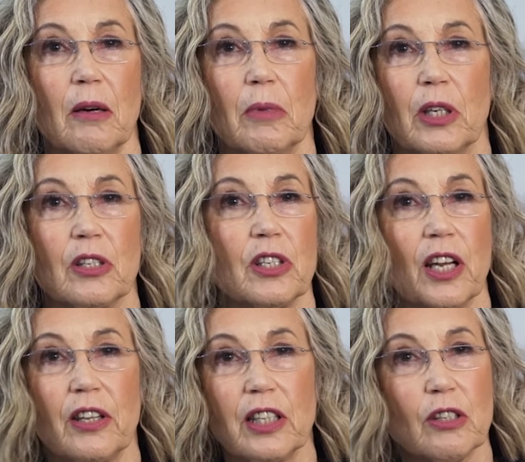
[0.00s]
because
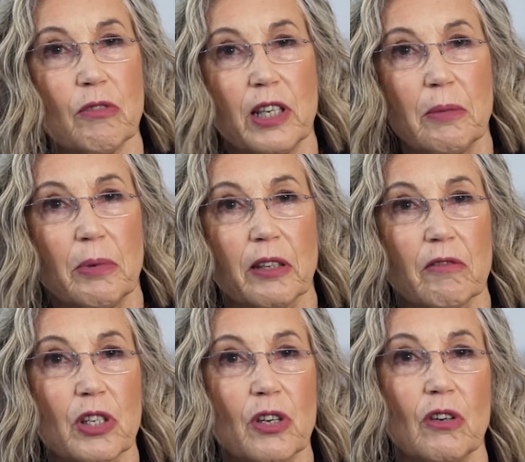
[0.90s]
nothing has really been
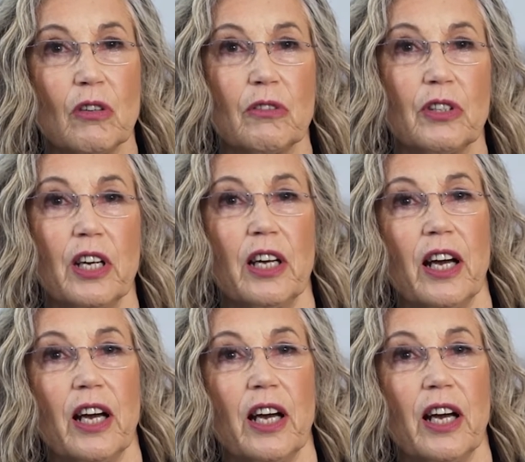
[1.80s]
resolved,